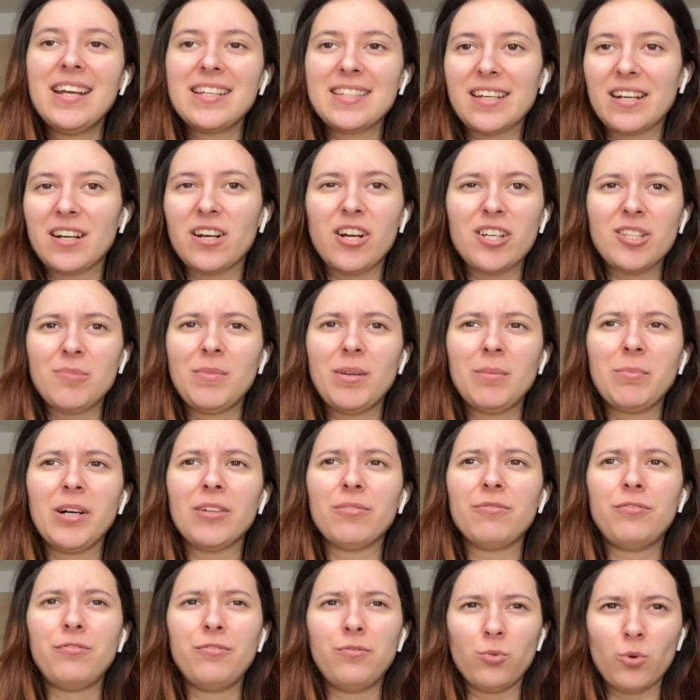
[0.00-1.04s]
it's gonna cost me
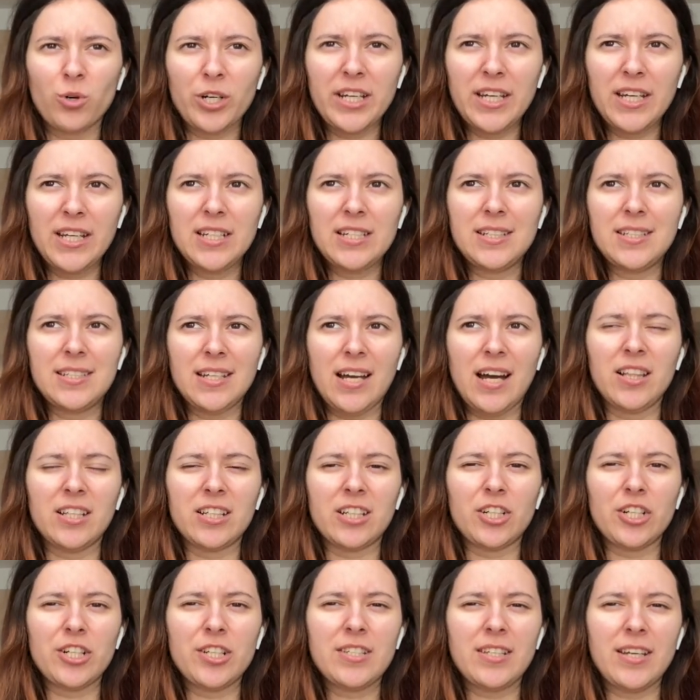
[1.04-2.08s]
about
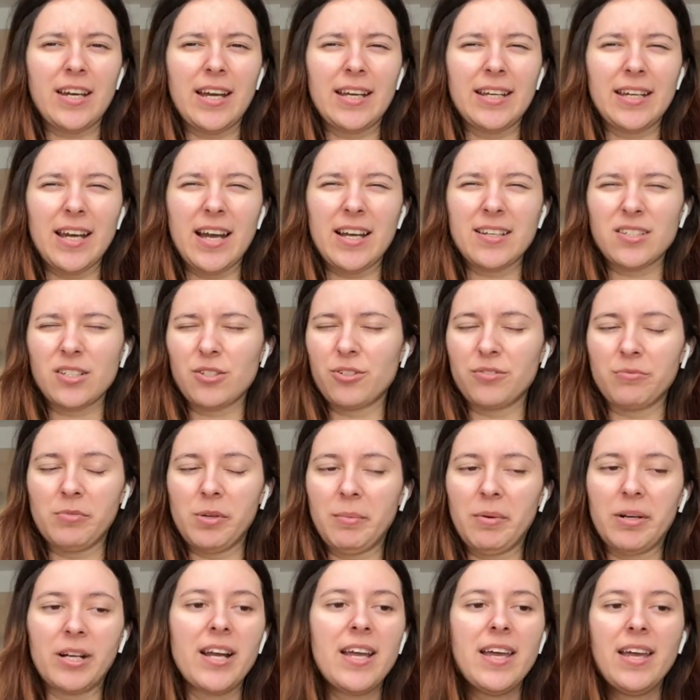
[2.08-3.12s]
$40, I guess. I don't
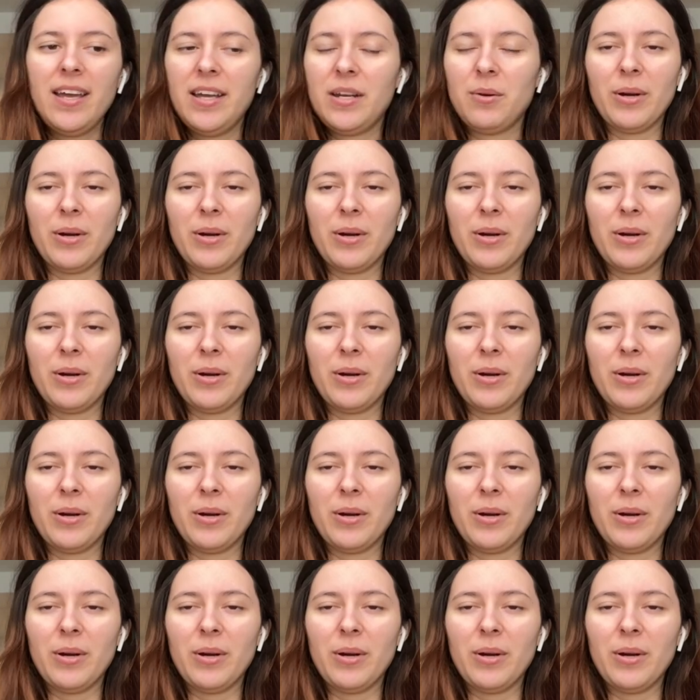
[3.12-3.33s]
remember.